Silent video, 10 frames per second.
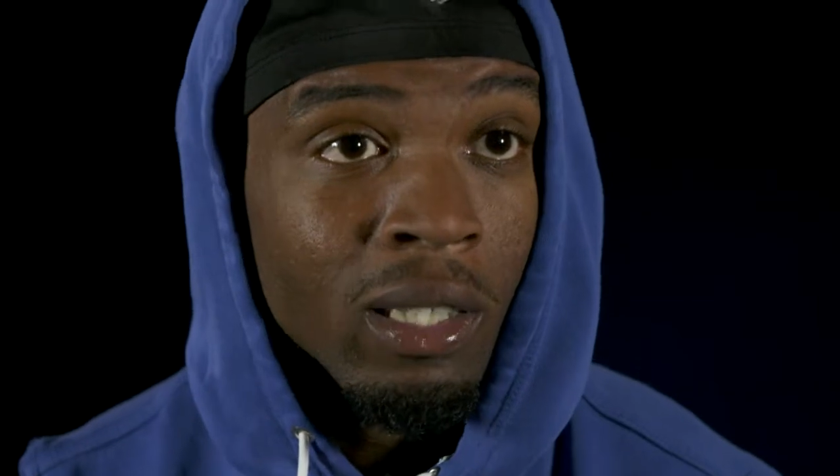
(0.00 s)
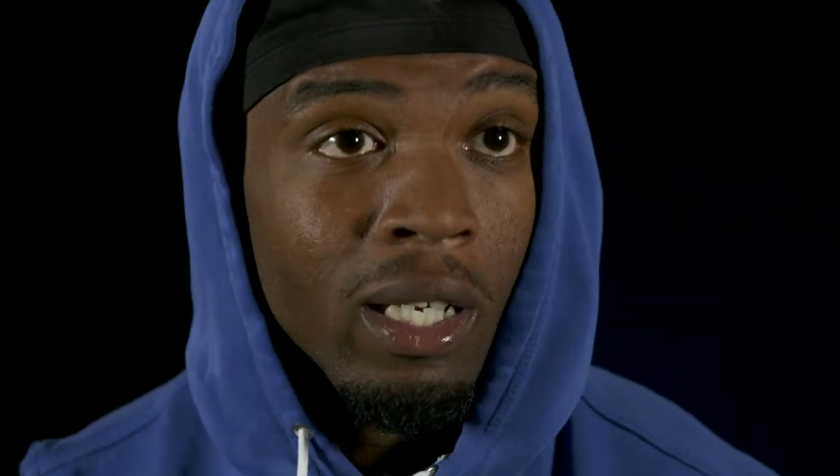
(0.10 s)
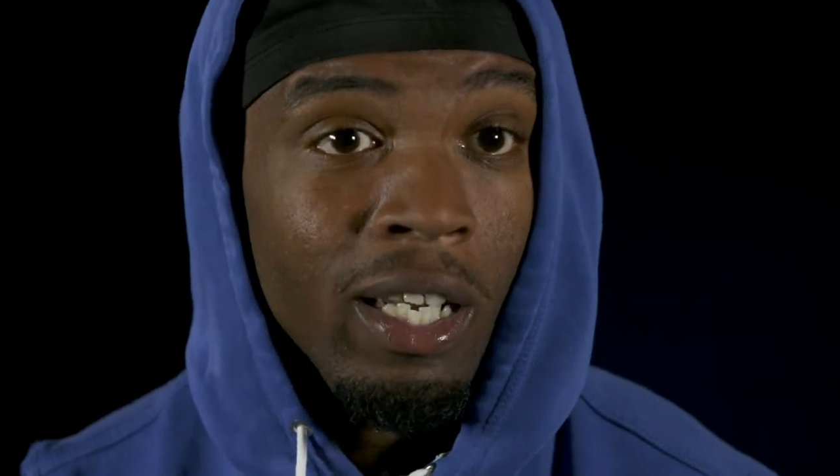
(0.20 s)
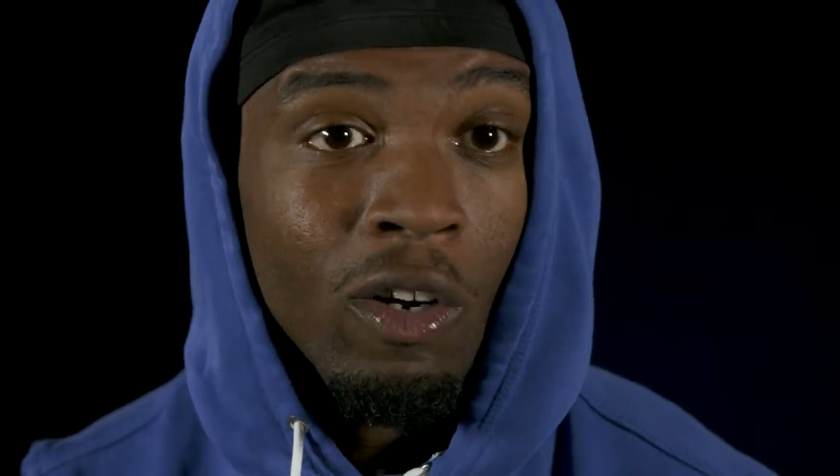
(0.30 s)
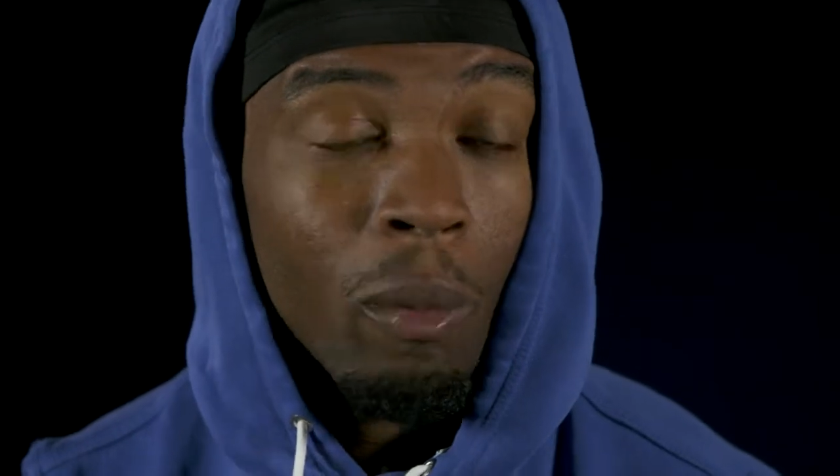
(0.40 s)

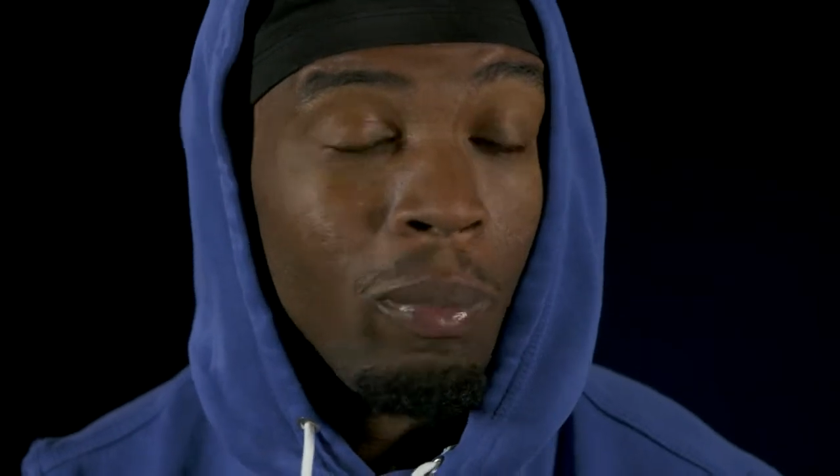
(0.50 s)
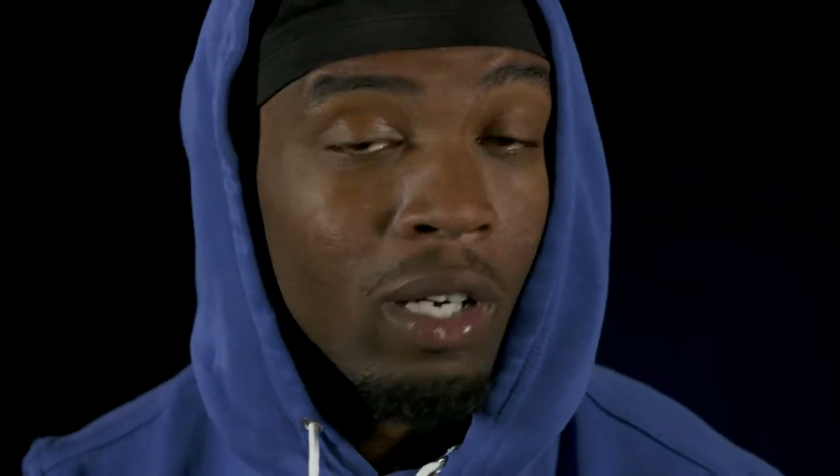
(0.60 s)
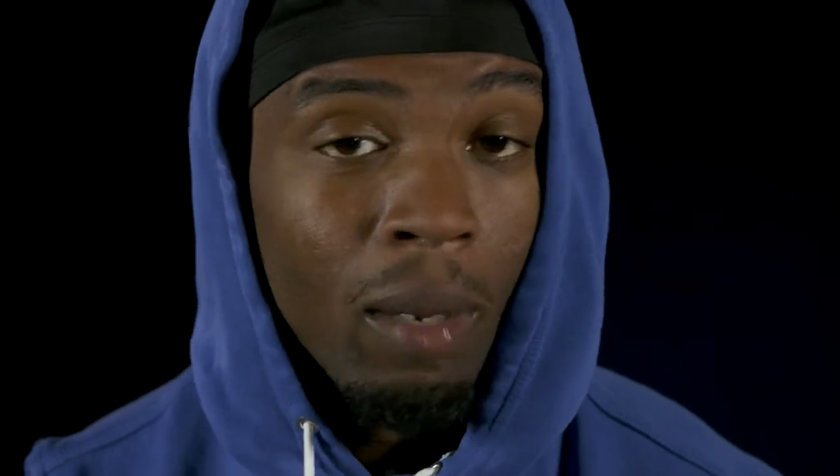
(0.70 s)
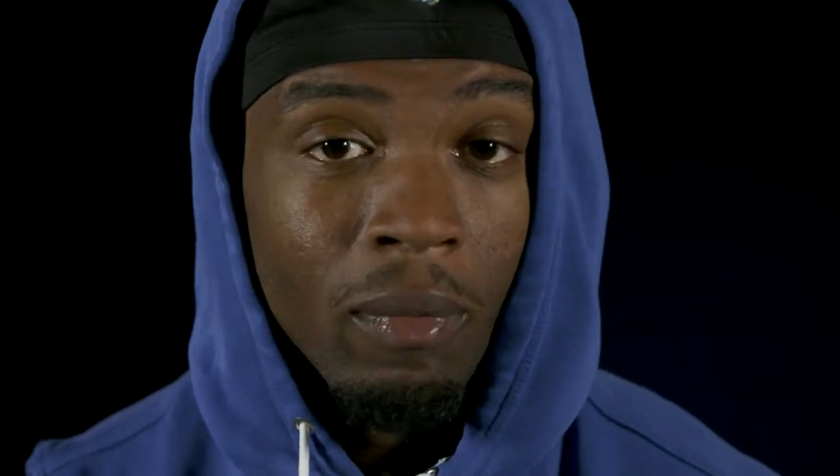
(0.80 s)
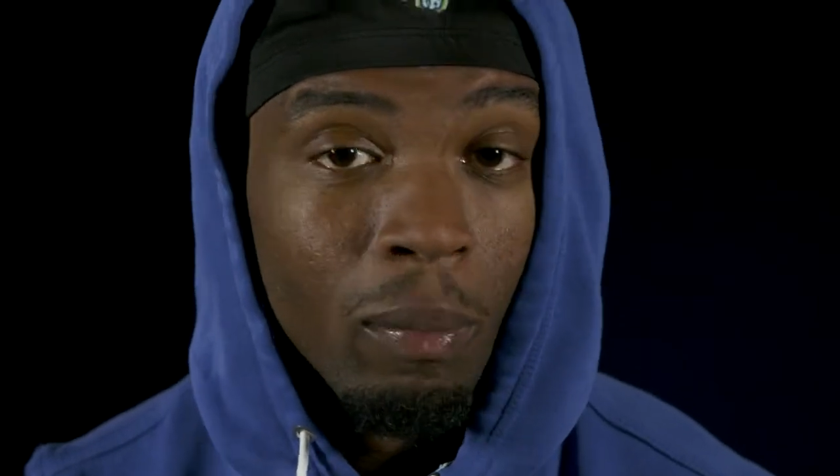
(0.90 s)
and he gonna
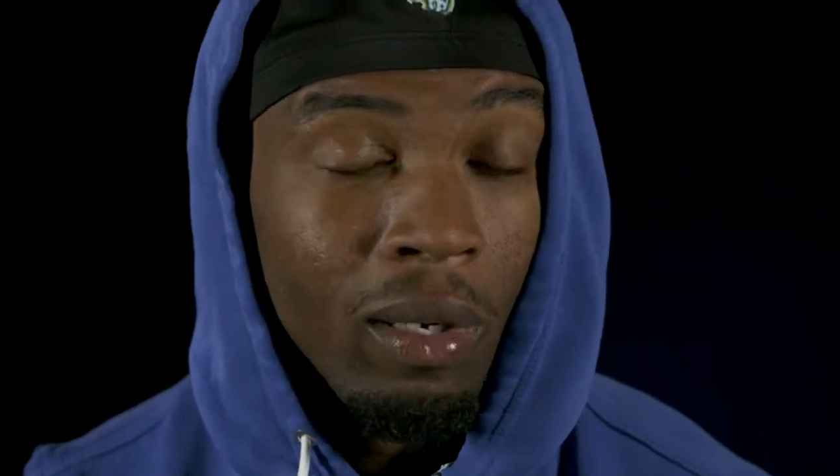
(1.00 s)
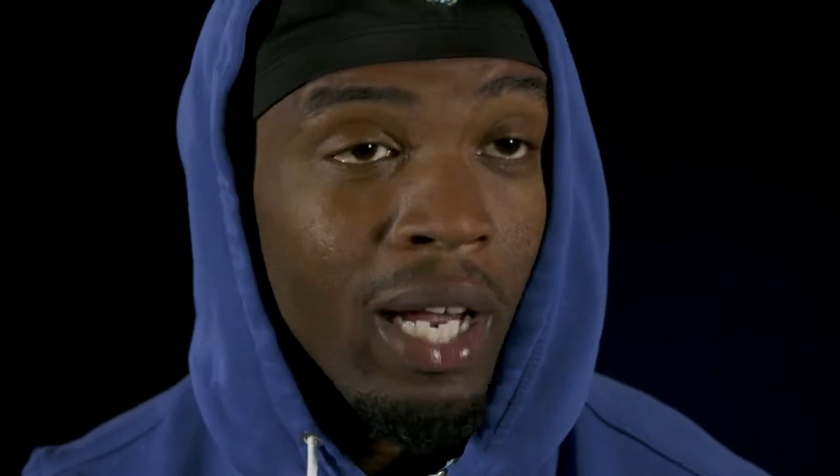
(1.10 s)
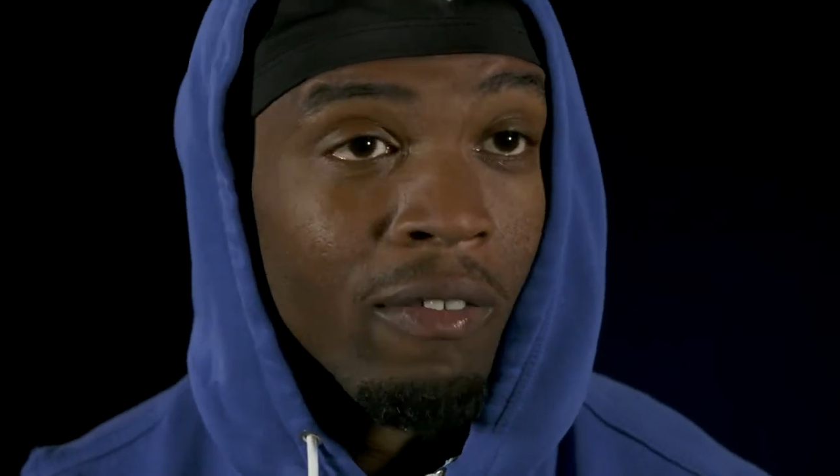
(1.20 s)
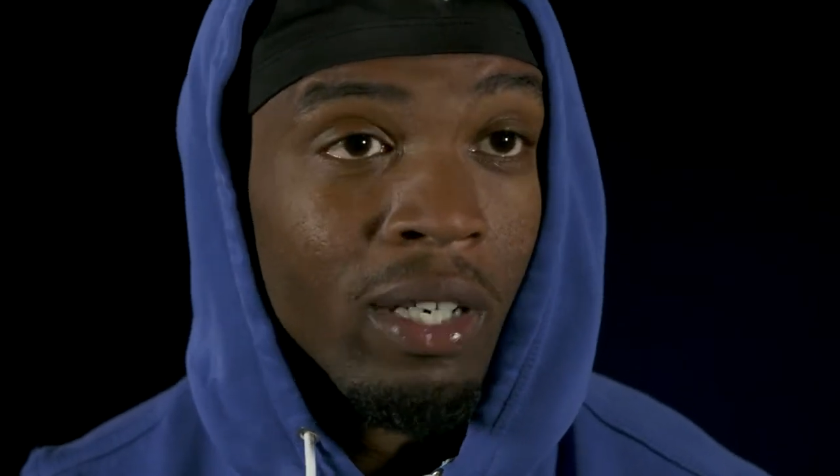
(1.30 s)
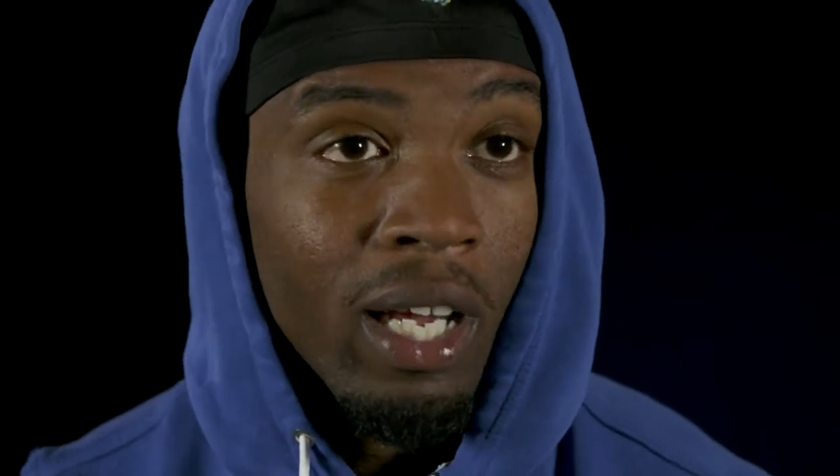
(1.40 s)
come to
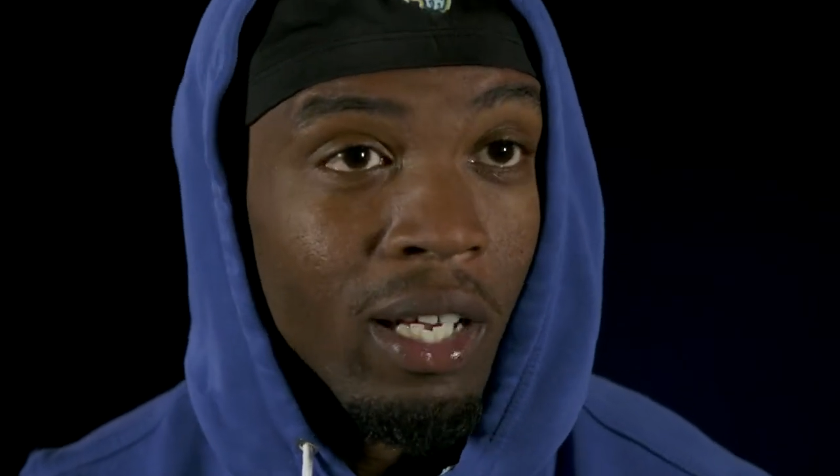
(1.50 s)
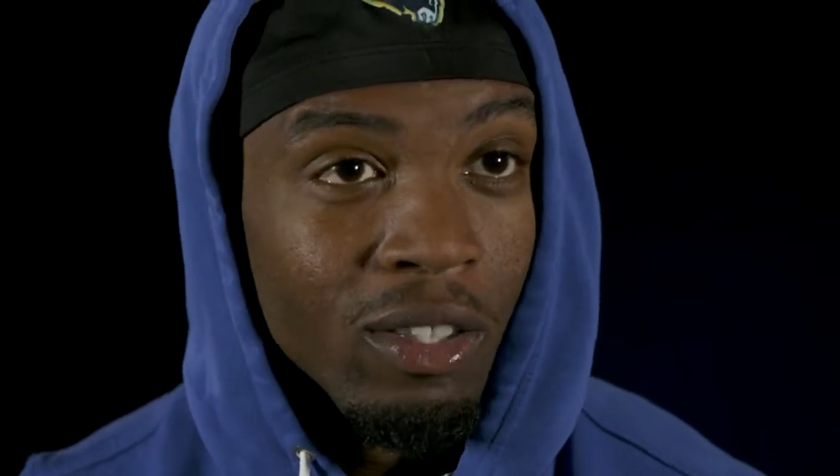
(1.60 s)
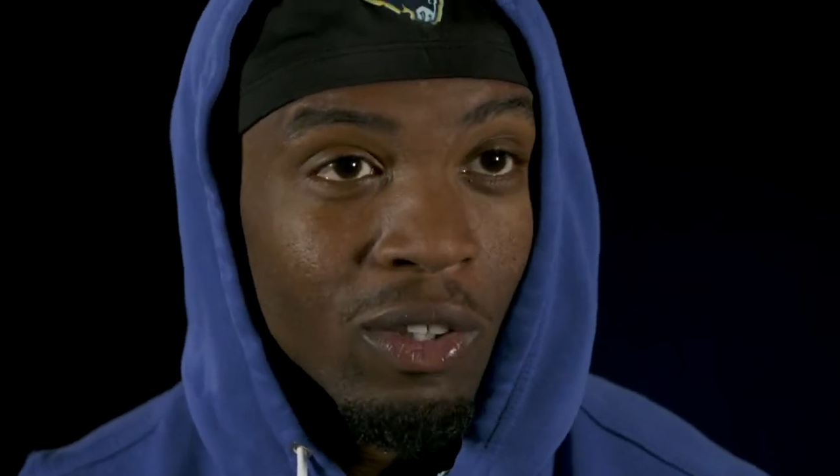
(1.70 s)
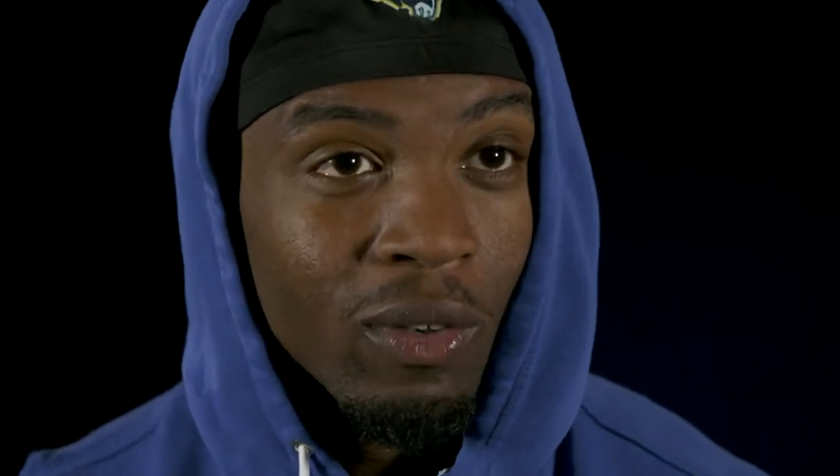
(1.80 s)
play every day.